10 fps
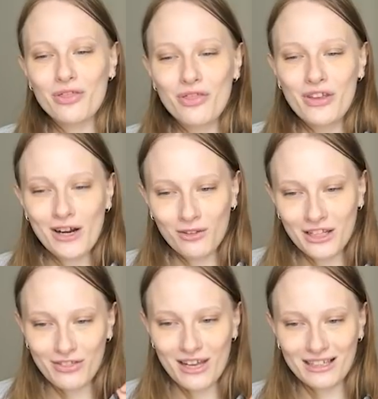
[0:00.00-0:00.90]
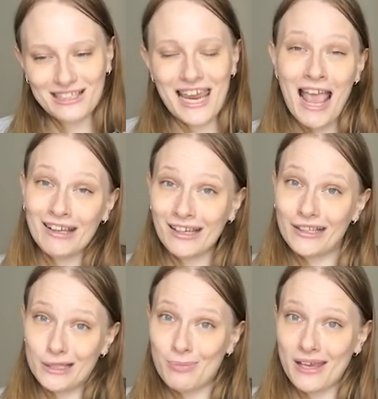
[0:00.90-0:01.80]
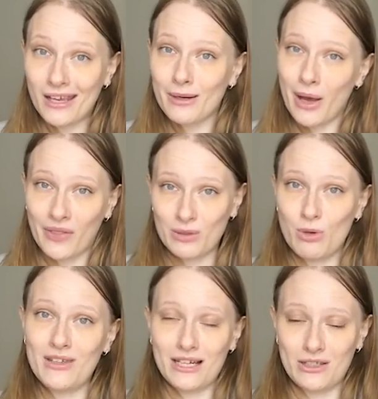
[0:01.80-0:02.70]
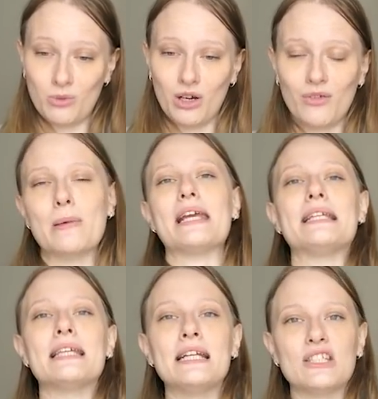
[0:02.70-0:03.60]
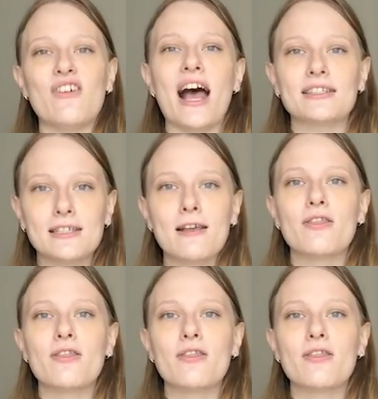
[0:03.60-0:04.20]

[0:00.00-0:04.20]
The only thing, technically speaking, about this movie that doesn't work for me is it is fast.